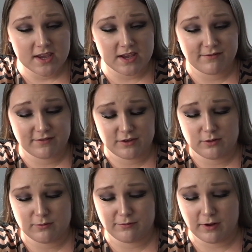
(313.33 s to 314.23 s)
If
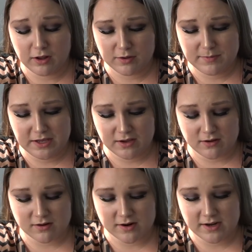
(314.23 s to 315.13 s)
you follow me
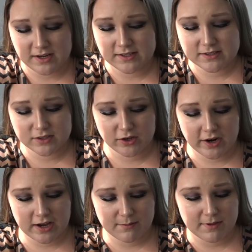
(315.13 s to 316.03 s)
on
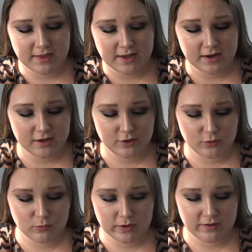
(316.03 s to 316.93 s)
Instagram, then
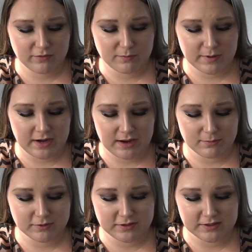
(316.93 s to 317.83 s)
you would have been
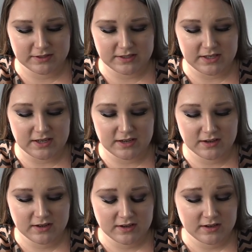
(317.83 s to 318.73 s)
able to see